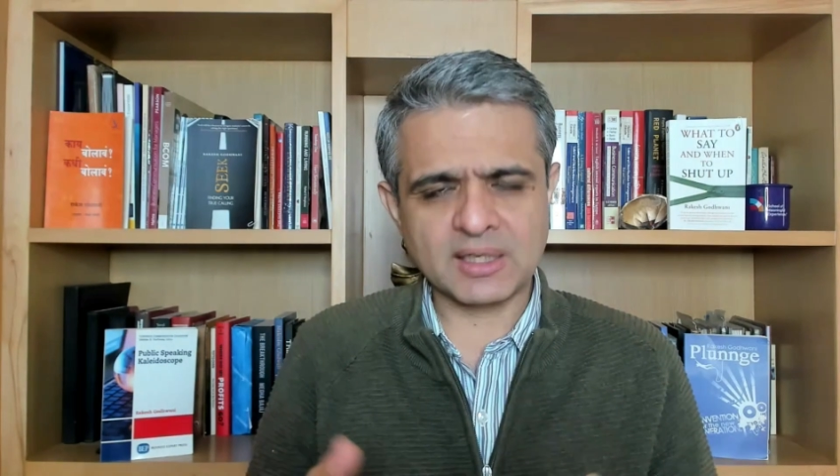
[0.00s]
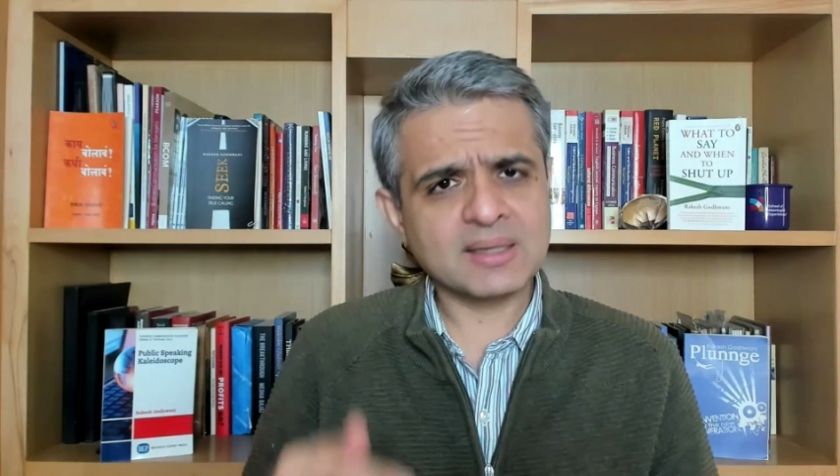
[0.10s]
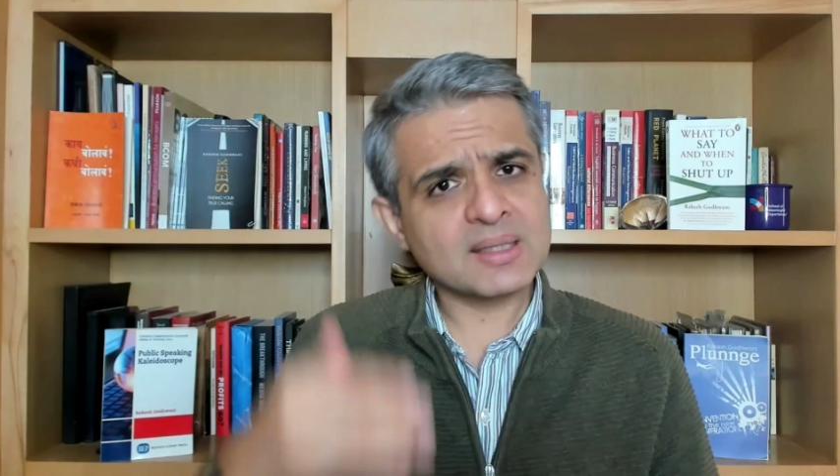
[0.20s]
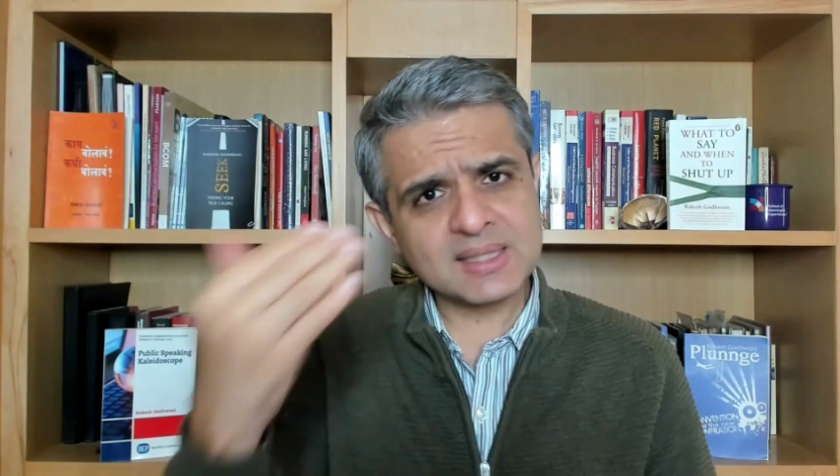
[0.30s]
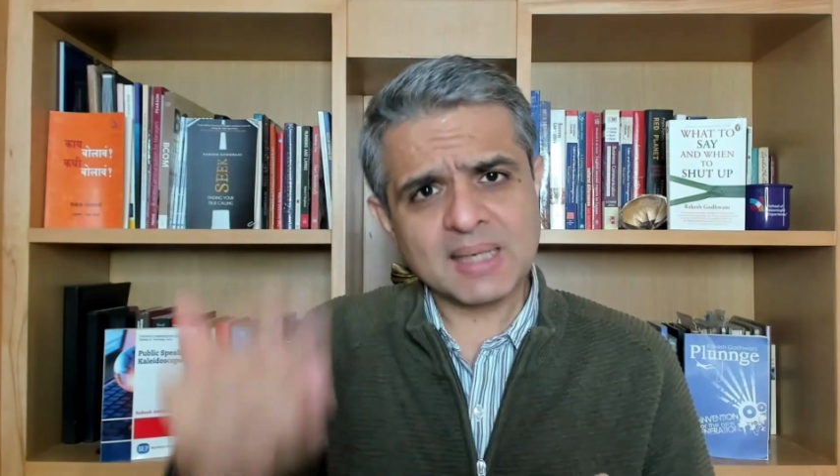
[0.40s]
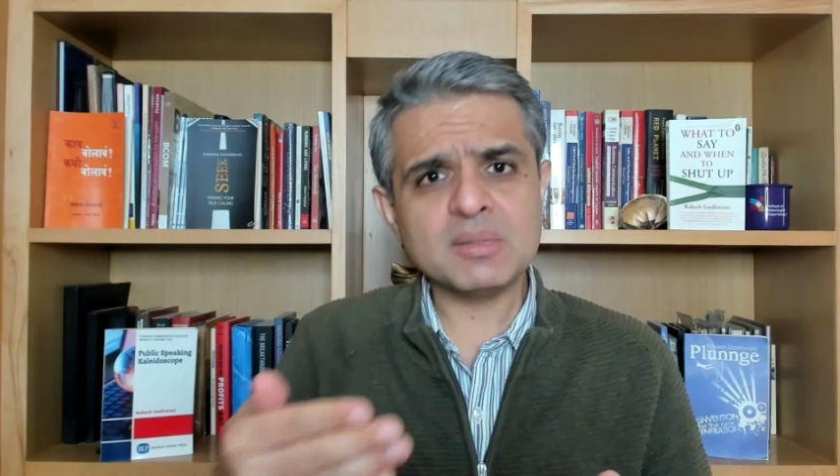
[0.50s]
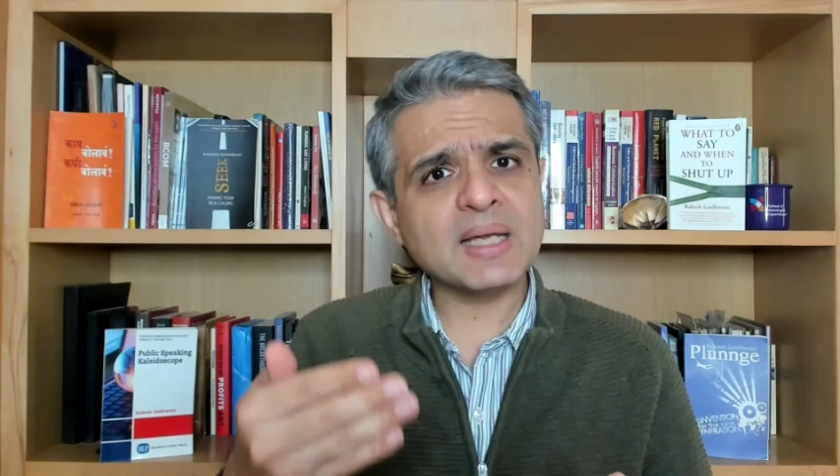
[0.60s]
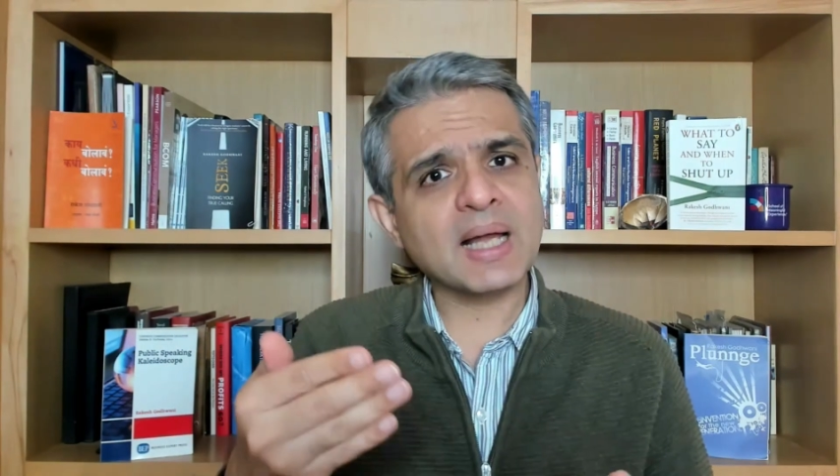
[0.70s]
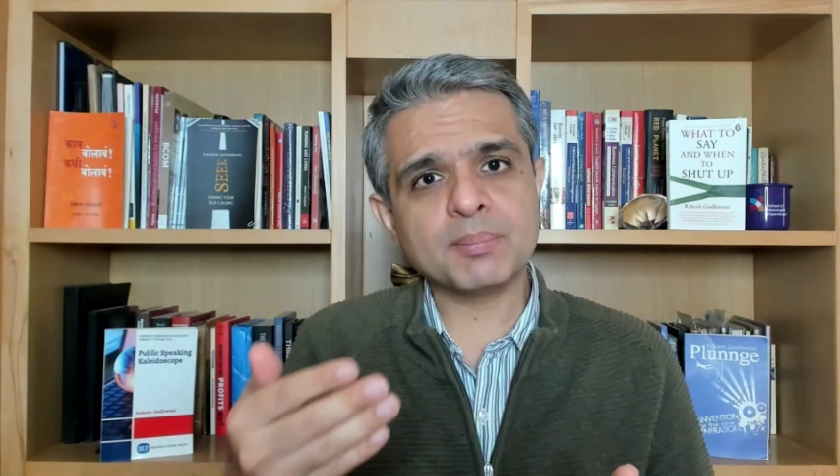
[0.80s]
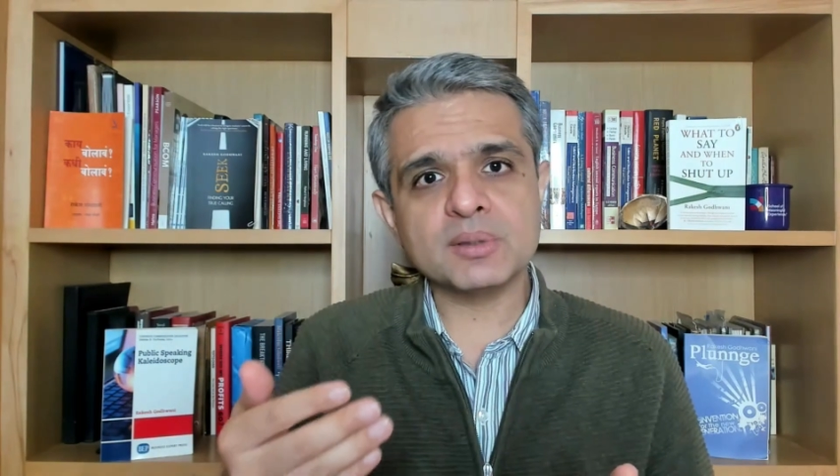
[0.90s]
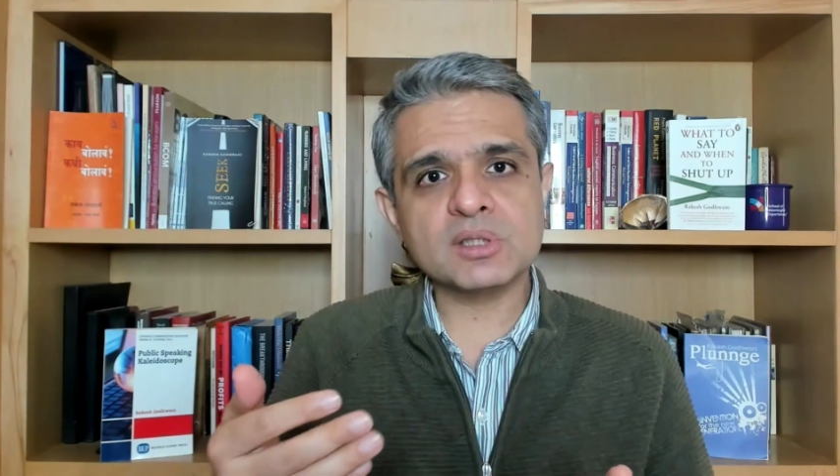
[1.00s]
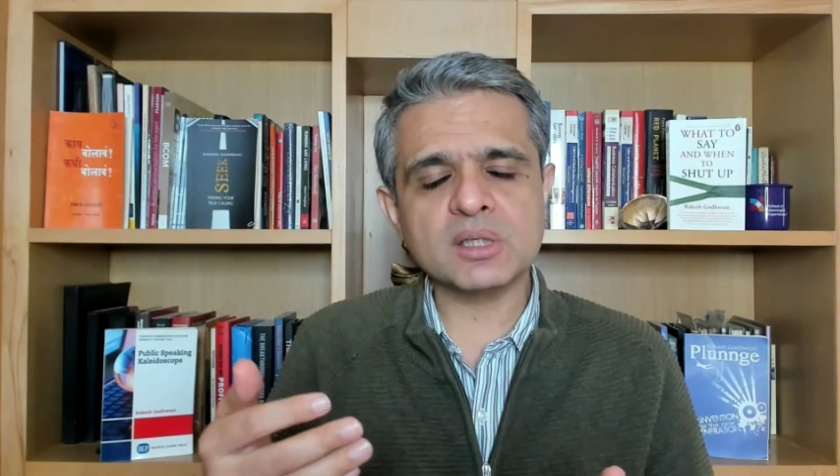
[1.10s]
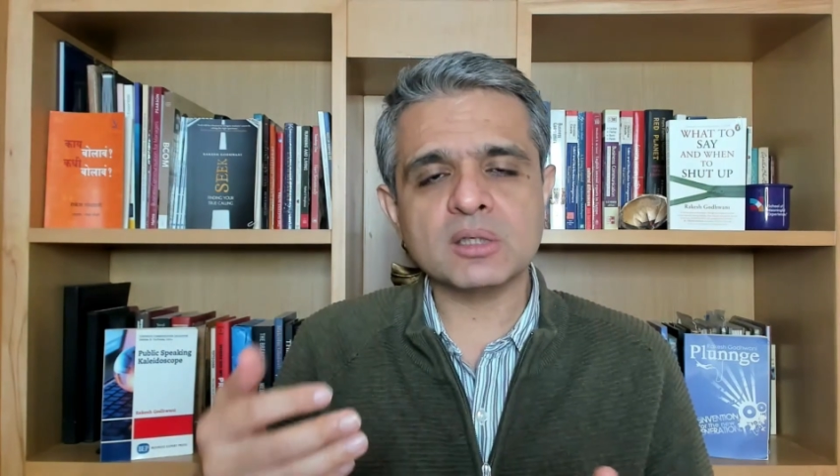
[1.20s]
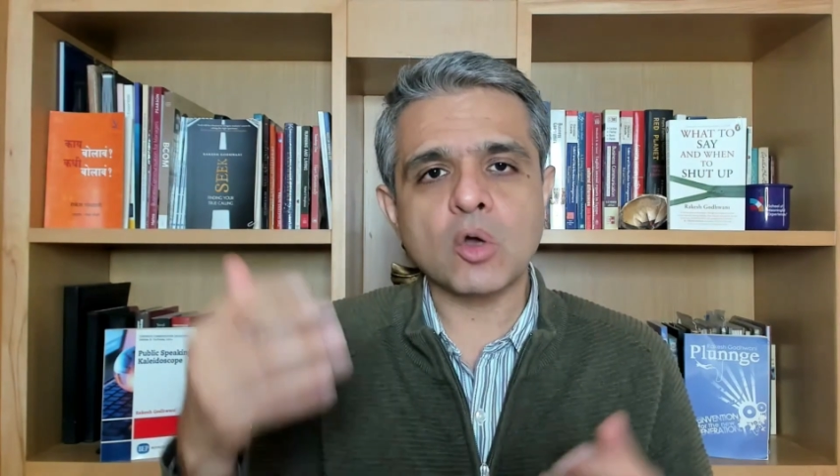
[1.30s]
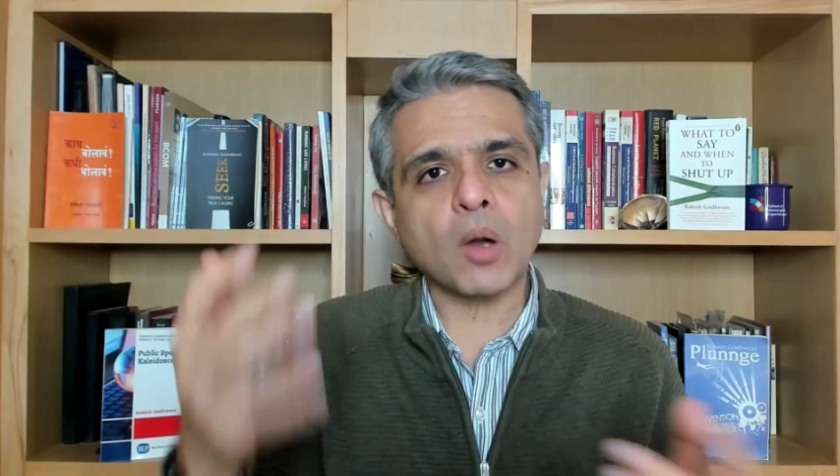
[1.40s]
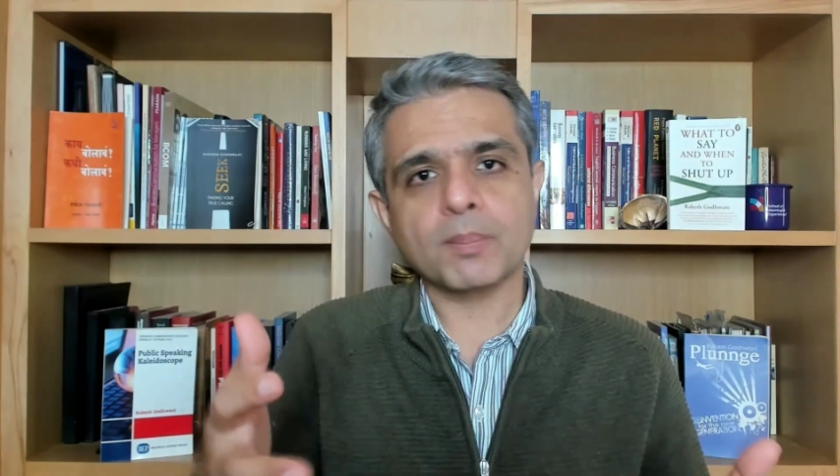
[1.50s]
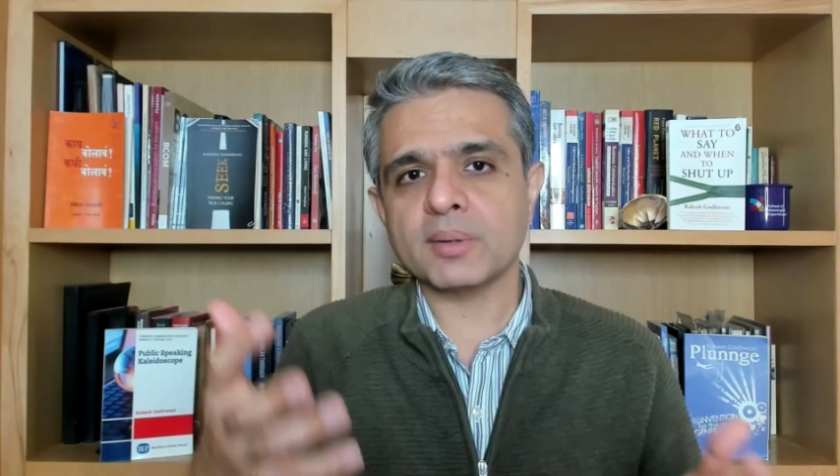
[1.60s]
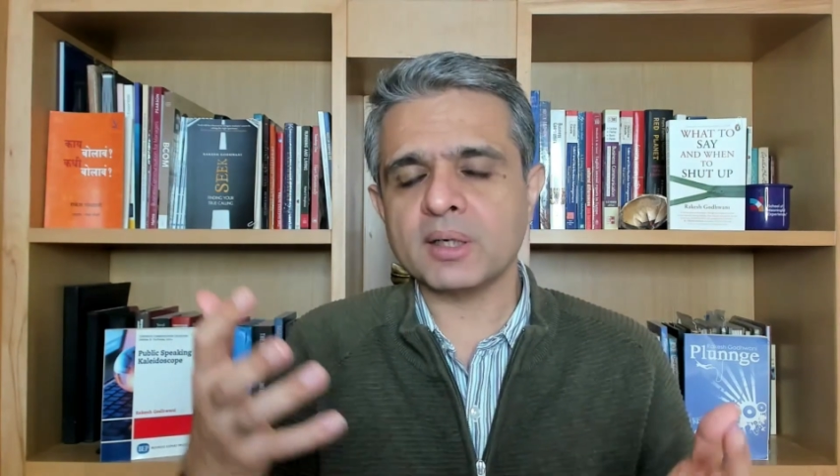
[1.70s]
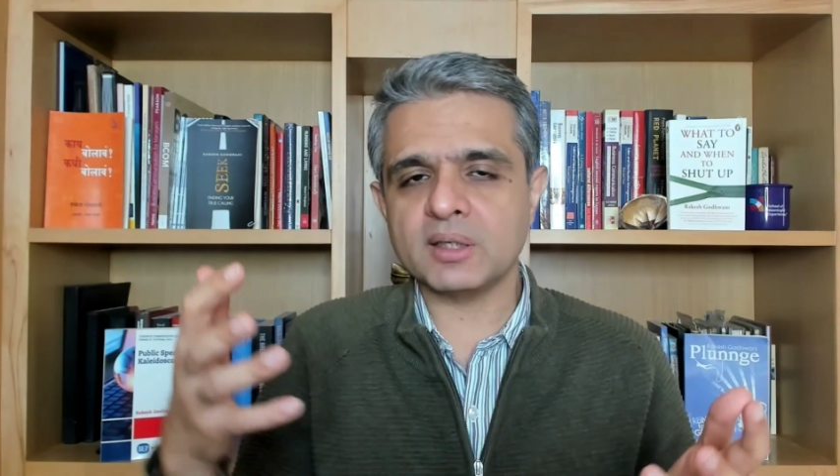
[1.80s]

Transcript: And the same thing happens in corporate